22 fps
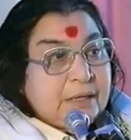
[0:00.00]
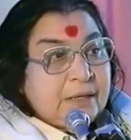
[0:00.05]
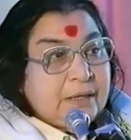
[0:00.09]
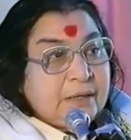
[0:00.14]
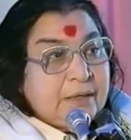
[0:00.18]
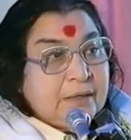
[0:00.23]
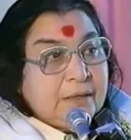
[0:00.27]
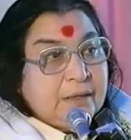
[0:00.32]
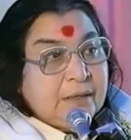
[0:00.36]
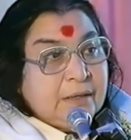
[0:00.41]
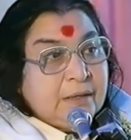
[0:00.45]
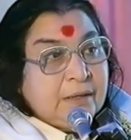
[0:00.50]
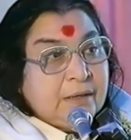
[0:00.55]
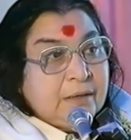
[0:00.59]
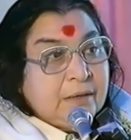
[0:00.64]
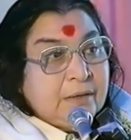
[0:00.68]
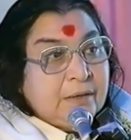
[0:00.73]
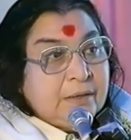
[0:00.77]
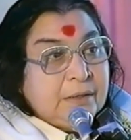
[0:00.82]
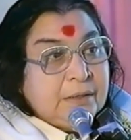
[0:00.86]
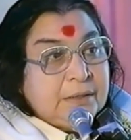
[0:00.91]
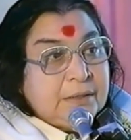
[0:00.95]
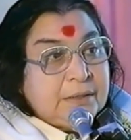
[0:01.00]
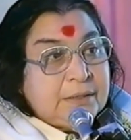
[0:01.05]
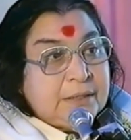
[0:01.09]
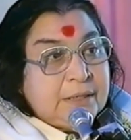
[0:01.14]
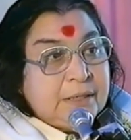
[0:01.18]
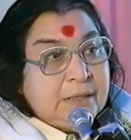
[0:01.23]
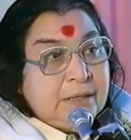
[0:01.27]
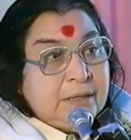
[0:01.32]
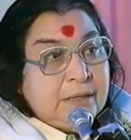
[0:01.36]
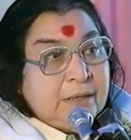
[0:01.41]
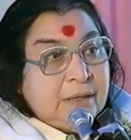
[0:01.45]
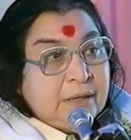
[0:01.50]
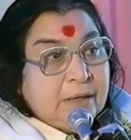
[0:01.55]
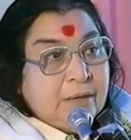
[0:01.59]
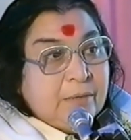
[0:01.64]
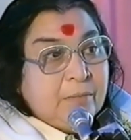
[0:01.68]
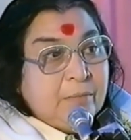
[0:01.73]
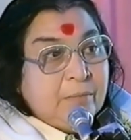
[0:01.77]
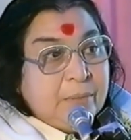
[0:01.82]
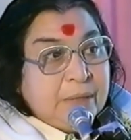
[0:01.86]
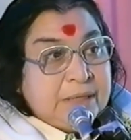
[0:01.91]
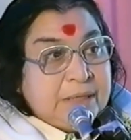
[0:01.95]
the
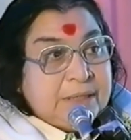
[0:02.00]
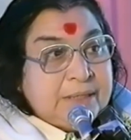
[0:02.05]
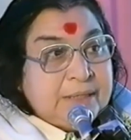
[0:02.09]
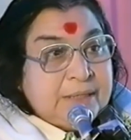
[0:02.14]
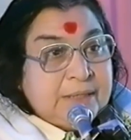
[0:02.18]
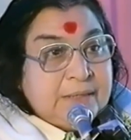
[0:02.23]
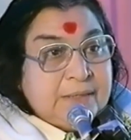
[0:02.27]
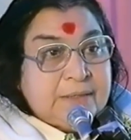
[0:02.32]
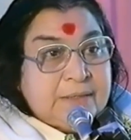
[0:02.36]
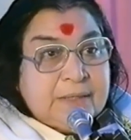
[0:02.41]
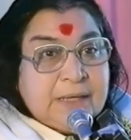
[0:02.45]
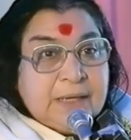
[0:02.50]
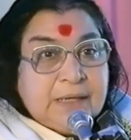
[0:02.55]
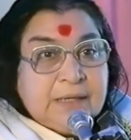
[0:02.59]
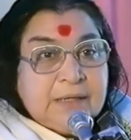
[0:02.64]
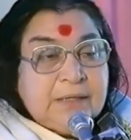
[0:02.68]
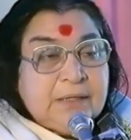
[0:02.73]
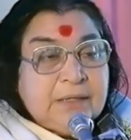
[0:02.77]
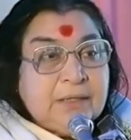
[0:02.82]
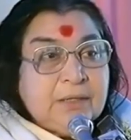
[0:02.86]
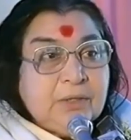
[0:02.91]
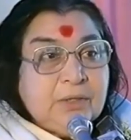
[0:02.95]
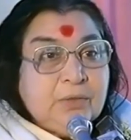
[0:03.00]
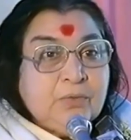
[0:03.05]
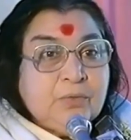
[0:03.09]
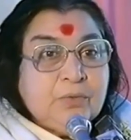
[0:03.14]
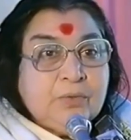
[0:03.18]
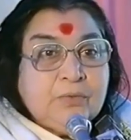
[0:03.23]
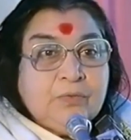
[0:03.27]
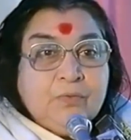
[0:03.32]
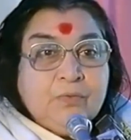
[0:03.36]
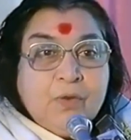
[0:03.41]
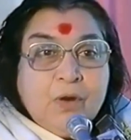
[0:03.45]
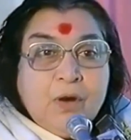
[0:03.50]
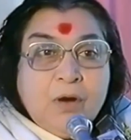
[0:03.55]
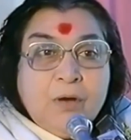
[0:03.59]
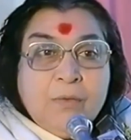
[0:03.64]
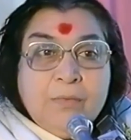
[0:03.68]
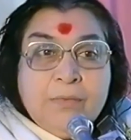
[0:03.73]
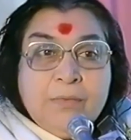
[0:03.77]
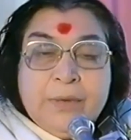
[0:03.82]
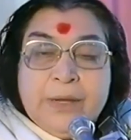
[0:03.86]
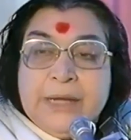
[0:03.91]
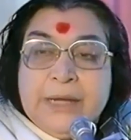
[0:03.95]
blessings that you
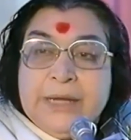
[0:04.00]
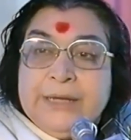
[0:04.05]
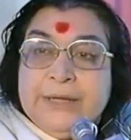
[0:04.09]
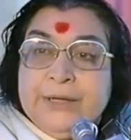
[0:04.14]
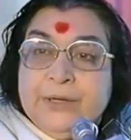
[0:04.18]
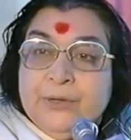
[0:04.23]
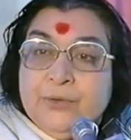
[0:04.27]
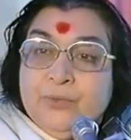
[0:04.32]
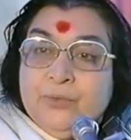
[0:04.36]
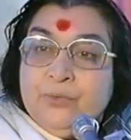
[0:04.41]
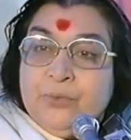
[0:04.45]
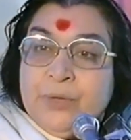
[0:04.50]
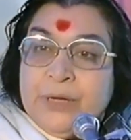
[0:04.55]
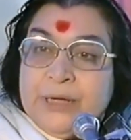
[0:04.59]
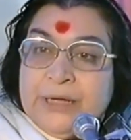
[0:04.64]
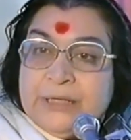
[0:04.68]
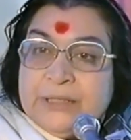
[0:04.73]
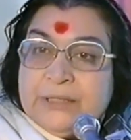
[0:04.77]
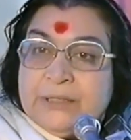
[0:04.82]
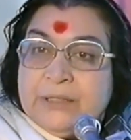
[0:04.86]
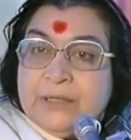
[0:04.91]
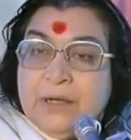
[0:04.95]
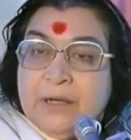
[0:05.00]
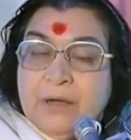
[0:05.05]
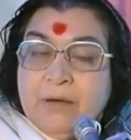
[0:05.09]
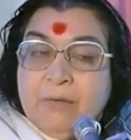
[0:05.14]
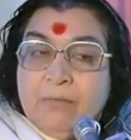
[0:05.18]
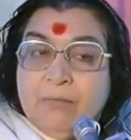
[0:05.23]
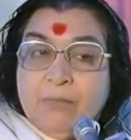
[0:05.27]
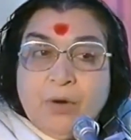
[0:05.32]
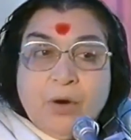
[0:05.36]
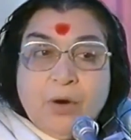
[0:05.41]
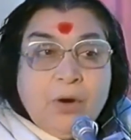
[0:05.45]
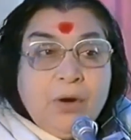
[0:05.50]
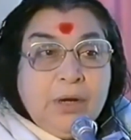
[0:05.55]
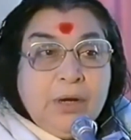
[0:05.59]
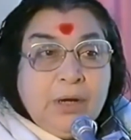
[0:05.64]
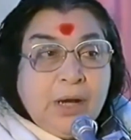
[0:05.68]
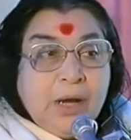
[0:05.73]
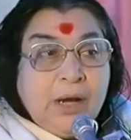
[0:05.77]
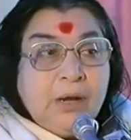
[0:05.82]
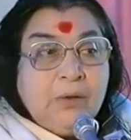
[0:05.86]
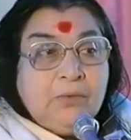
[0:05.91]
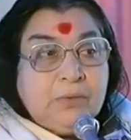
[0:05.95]
form a new race, born
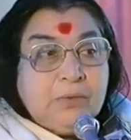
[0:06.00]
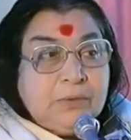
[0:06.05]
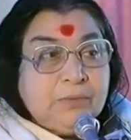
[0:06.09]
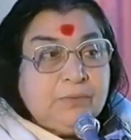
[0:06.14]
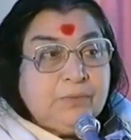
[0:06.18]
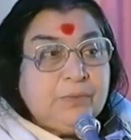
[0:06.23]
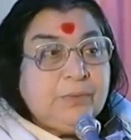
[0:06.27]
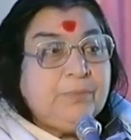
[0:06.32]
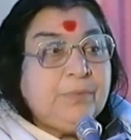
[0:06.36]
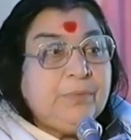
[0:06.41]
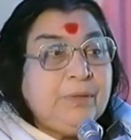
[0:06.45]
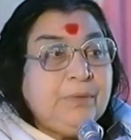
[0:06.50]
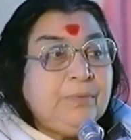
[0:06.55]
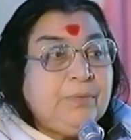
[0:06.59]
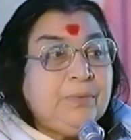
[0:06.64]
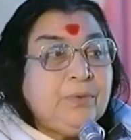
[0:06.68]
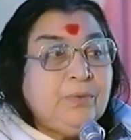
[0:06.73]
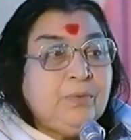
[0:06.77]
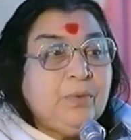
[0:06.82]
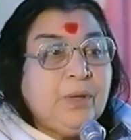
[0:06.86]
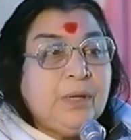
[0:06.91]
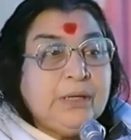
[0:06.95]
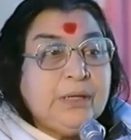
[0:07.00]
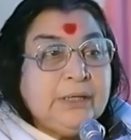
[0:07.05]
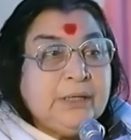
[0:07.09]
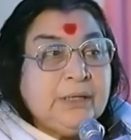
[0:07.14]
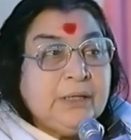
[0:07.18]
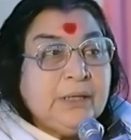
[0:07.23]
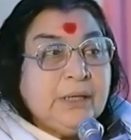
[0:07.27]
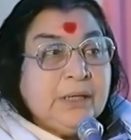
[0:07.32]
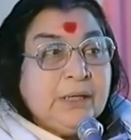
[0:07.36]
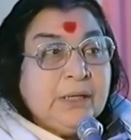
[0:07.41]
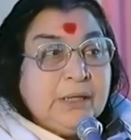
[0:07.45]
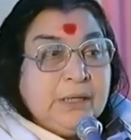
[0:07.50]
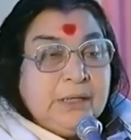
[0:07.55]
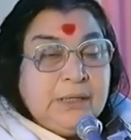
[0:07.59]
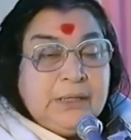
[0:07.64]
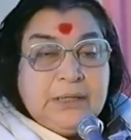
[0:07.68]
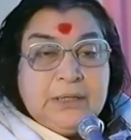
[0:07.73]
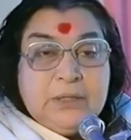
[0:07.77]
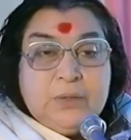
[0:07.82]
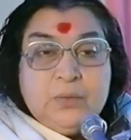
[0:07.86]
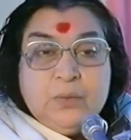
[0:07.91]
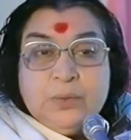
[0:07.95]
out of the people who are in
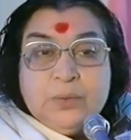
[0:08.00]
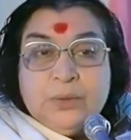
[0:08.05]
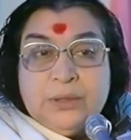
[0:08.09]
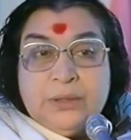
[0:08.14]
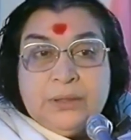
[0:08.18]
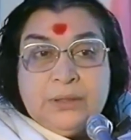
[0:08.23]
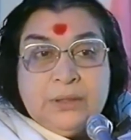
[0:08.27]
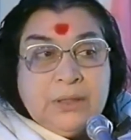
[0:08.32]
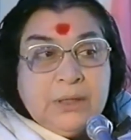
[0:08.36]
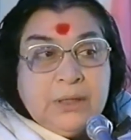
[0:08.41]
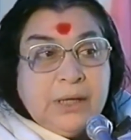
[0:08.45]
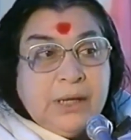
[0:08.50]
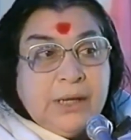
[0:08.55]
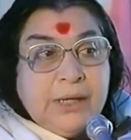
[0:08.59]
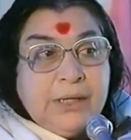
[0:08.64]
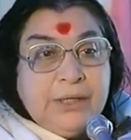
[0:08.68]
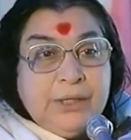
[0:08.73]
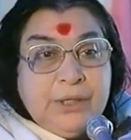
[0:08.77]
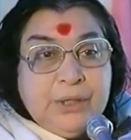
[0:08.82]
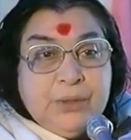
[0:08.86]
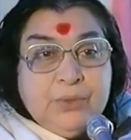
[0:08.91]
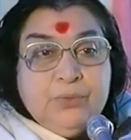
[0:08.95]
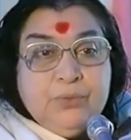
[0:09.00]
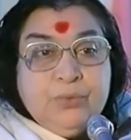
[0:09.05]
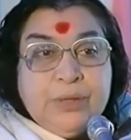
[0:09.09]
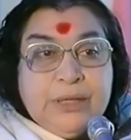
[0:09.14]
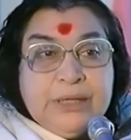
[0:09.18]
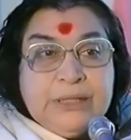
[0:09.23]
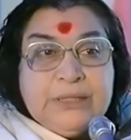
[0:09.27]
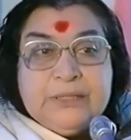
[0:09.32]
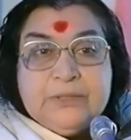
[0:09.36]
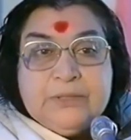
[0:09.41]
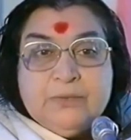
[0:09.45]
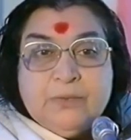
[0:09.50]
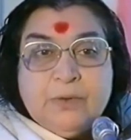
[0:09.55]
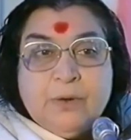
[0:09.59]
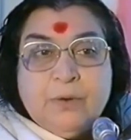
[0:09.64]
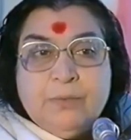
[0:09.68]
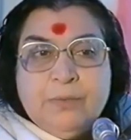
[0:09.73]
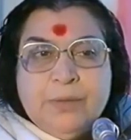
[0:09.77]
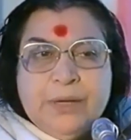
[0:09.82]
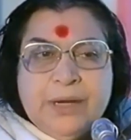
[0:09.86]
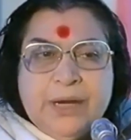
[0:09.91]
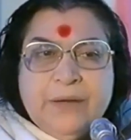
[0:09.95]
this world. A new race is
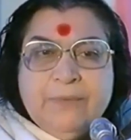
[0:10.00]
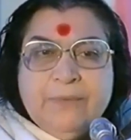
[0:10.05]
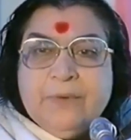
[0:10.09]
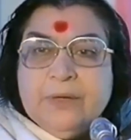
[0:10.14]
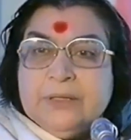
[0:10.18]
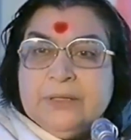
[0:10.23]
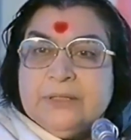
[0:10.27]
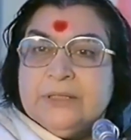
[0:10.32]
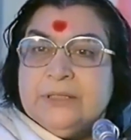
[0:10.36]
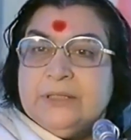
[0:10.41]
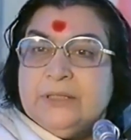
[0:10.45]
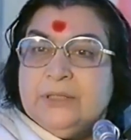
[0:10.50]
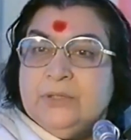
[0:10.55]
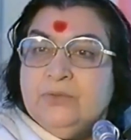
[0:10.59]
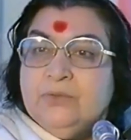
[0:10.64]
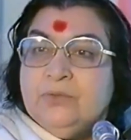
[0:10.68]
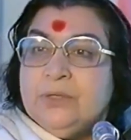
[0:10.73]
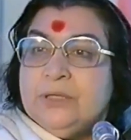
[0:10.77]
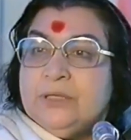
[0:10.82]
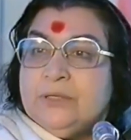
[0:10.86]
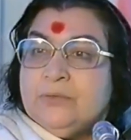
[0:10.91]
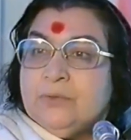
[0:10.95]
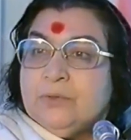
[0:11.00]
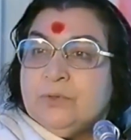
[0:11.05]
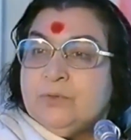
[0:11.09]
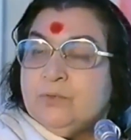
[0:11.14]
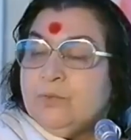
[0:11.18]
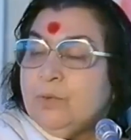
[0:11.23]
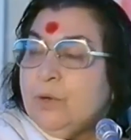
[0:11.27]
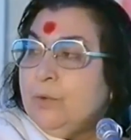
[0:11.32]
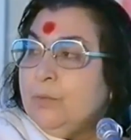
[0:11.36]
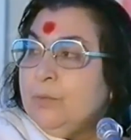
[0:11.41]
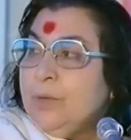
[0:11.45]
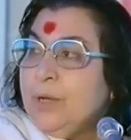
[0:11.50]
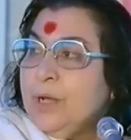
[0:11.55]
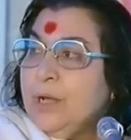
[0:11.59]
formed. Never such a new race was formed.